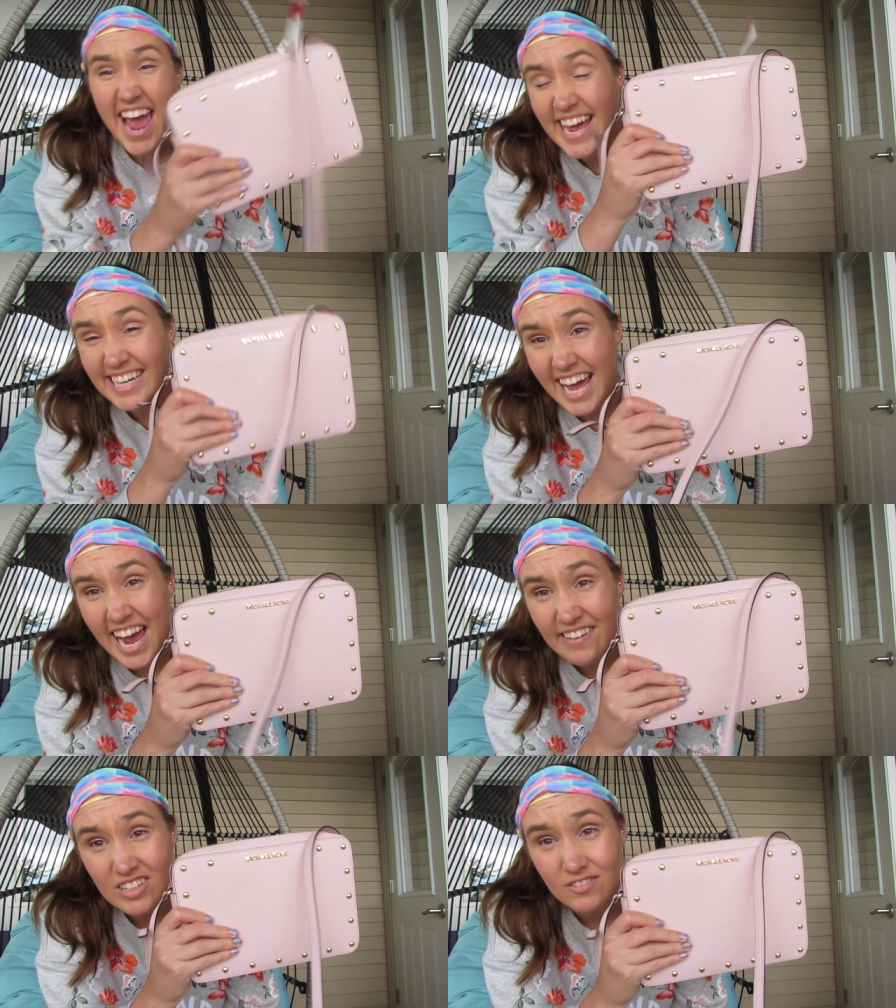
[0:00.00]
And I
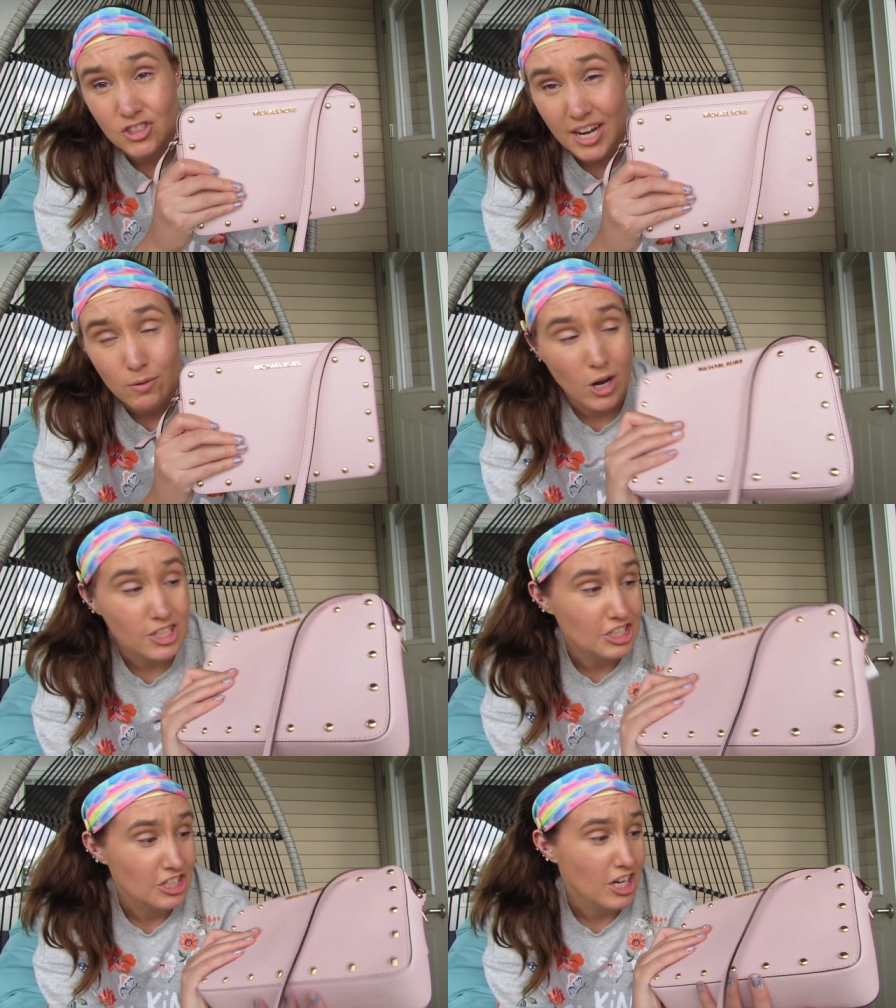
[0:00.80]
haven't even tried
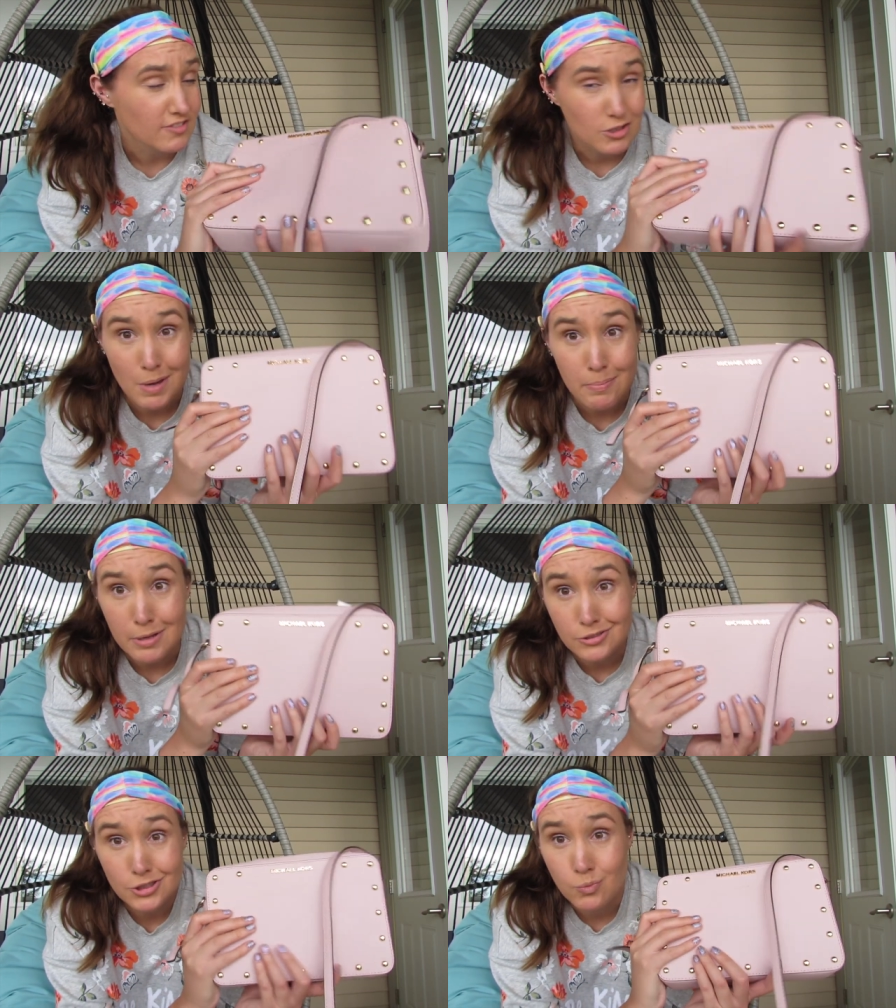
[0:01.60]
washing it off, so maybe
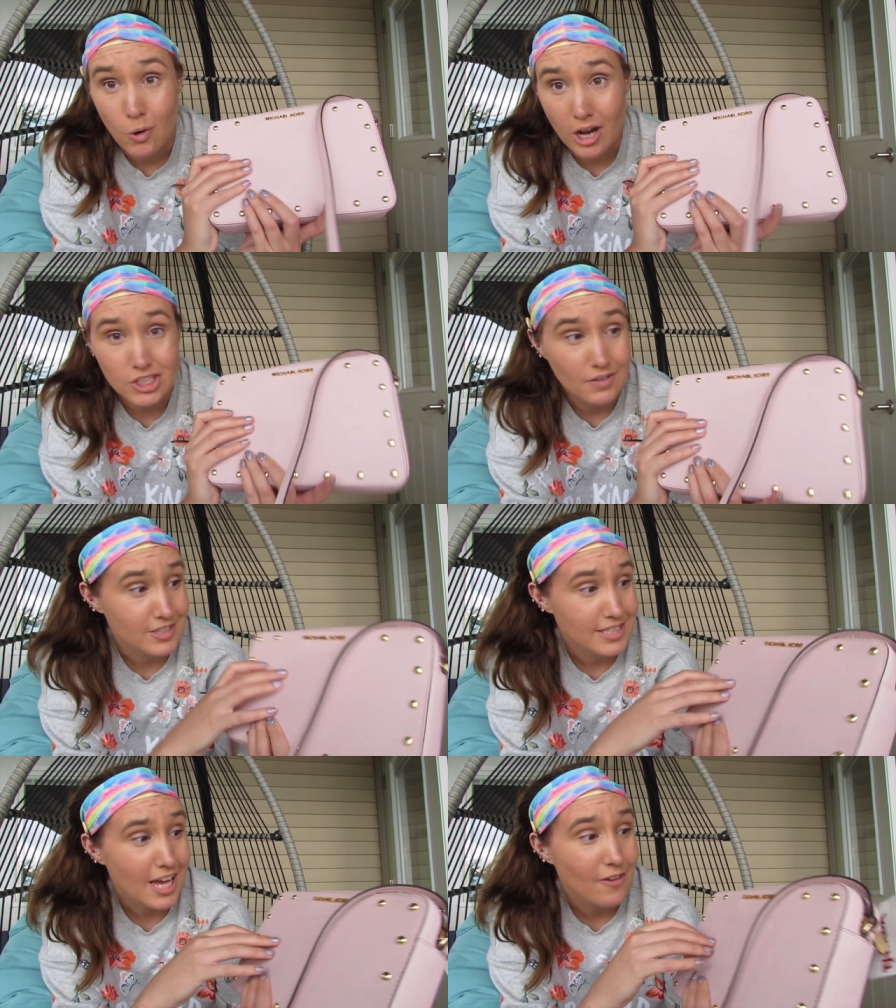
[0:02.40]
it'll just wash off
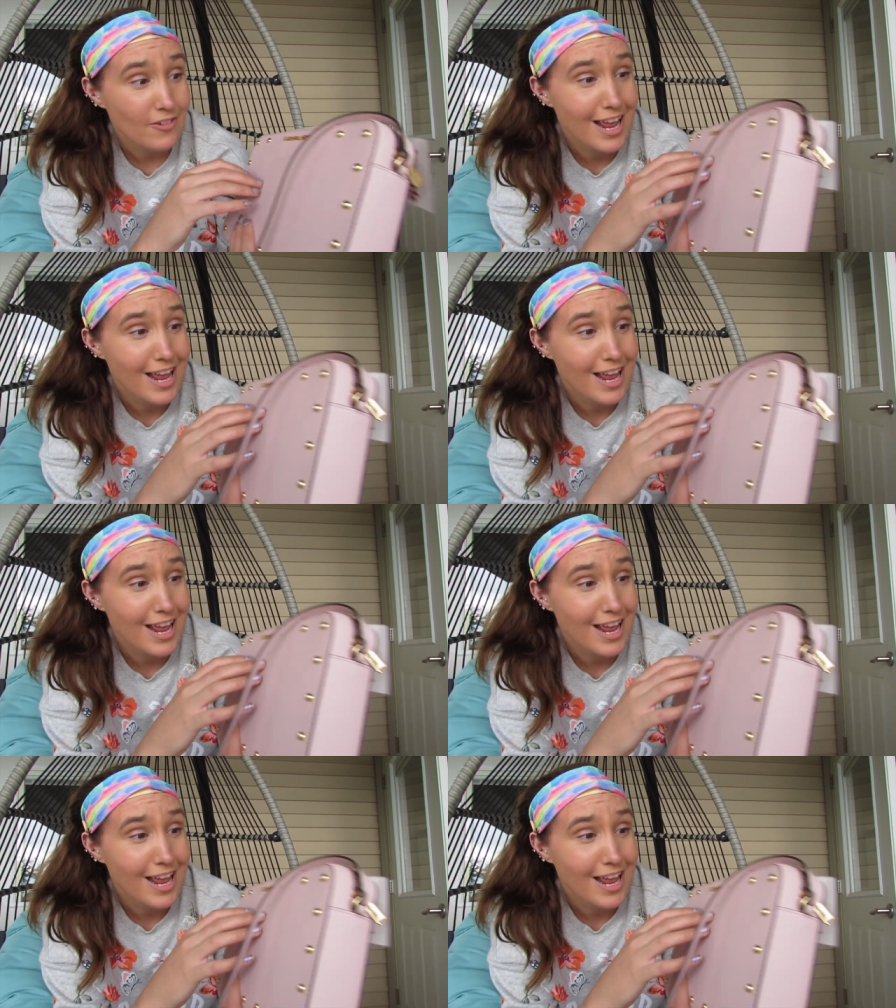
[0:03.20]
itself.